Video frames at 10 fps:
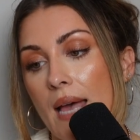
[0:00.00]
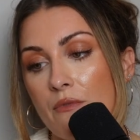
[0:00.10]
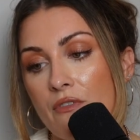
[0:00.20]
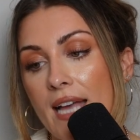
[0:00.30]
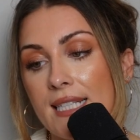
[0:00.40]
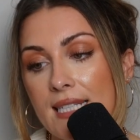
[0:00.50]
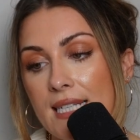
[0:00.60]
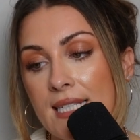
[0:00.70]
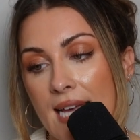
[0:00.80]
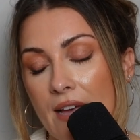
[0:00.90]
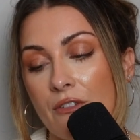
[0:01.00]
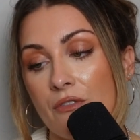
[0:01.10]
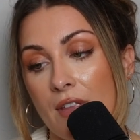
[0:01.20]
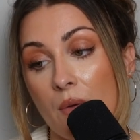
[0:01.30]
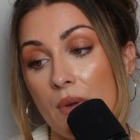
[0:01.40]
I'm finding it tough
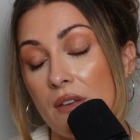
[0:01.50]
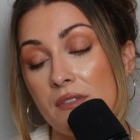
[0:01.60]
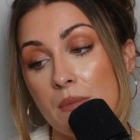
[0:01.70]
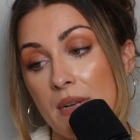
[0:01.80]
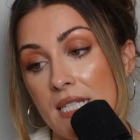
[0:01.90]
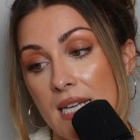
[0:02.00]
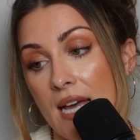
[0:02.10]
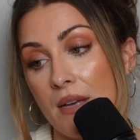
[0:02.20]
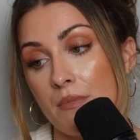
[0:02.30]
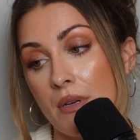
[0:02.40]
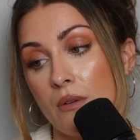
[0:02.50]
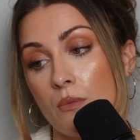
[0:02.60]
now we have split up.